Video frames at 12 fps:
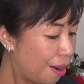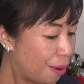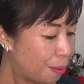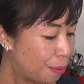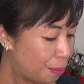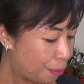
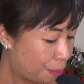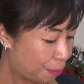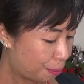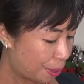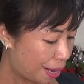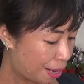Oh,
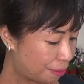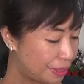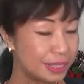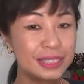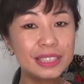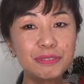wow.
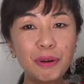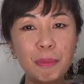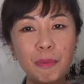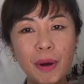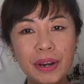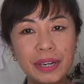This is from
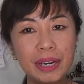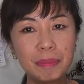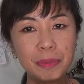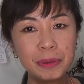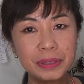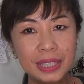Wardah Books.